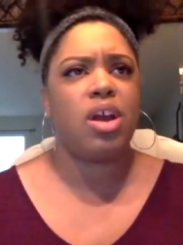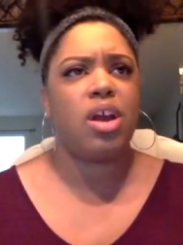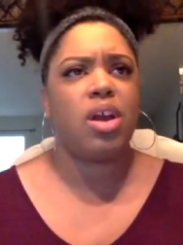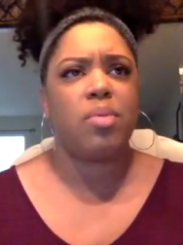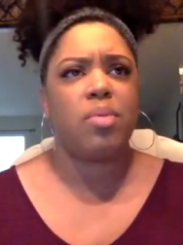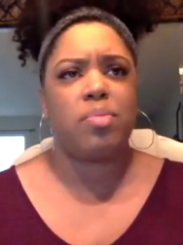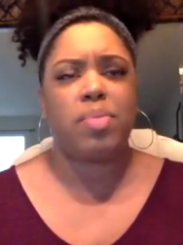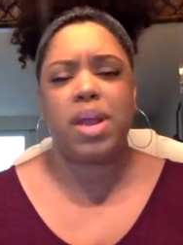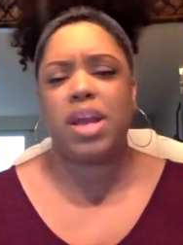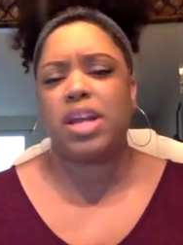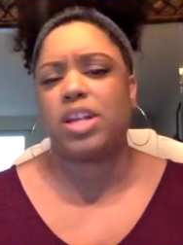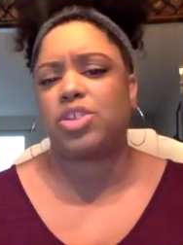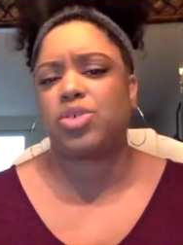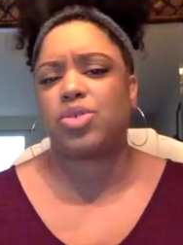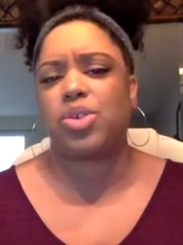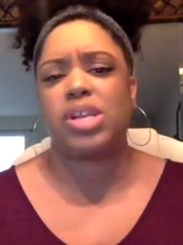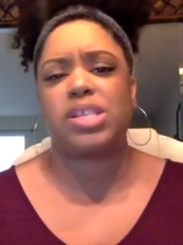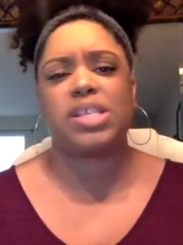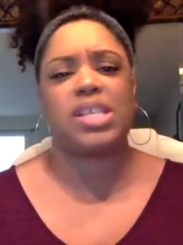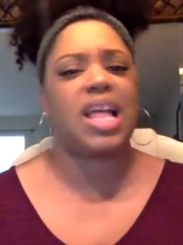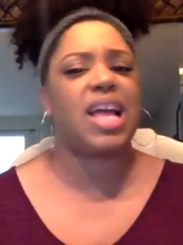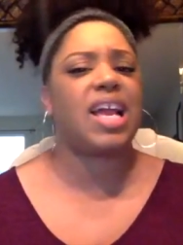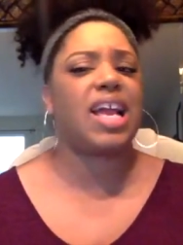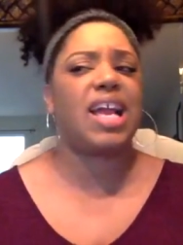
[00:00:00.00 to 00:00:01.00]
Pinterest.
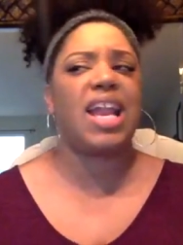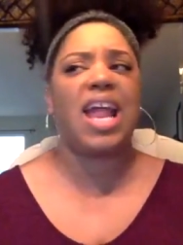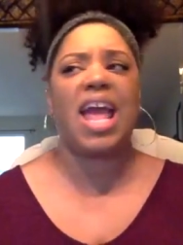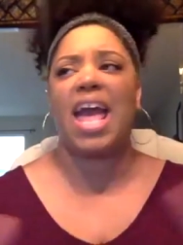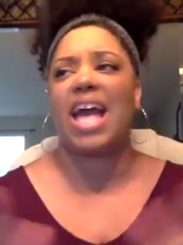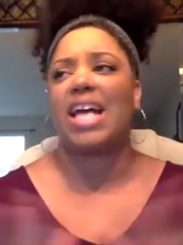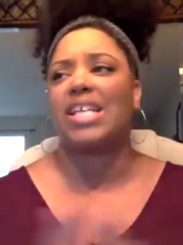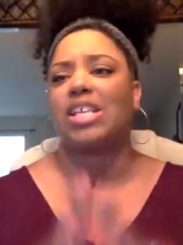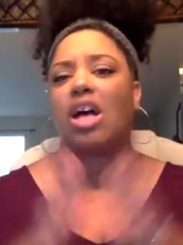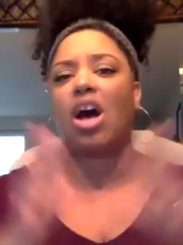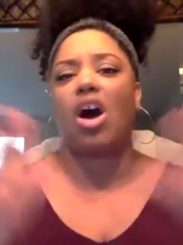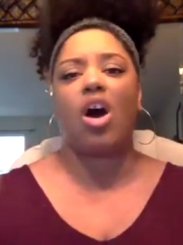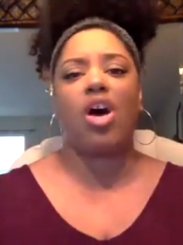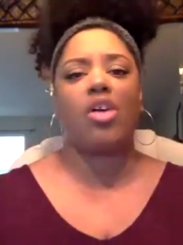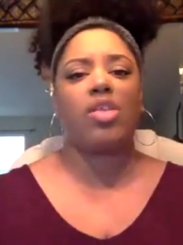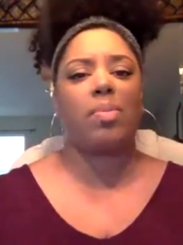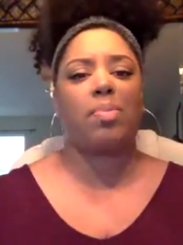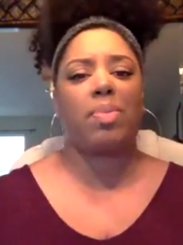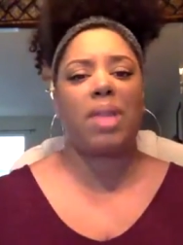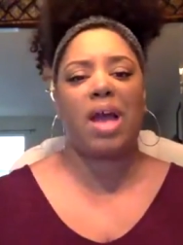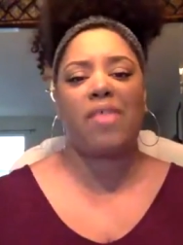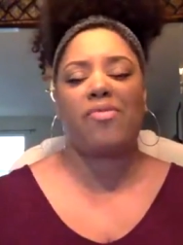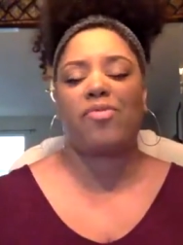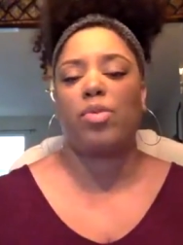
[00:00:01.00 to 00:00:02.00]
Like, it has all the
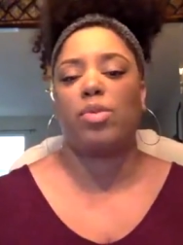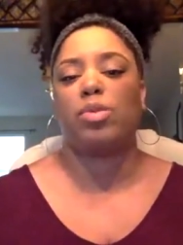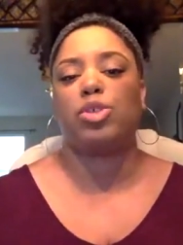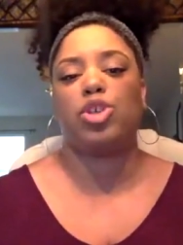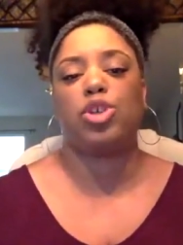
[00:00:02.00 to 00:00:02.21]
platforms.